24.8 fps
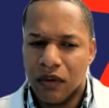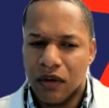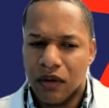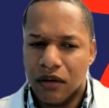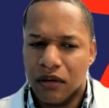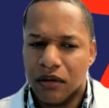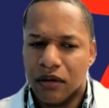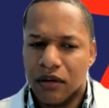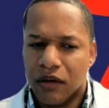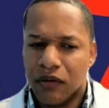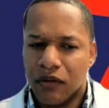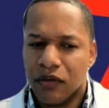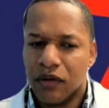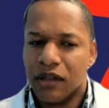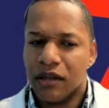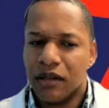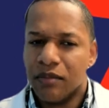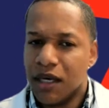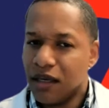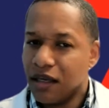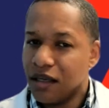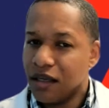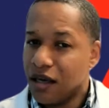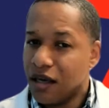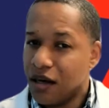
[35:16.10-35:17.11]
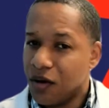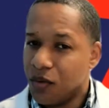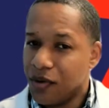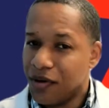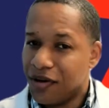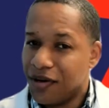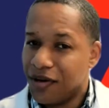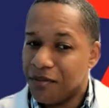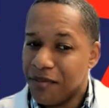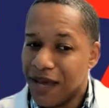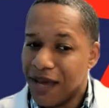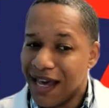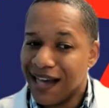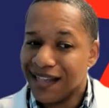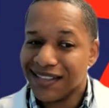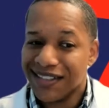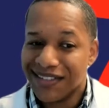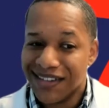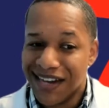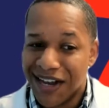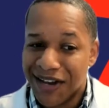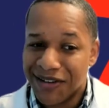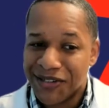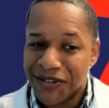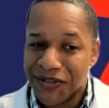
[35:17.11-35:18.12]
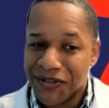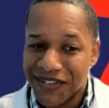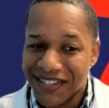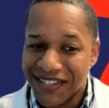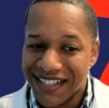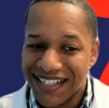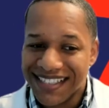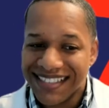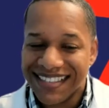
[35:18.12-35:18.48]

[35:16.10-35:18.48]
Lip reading: are they really making y'all wear a mask? Are y'all doing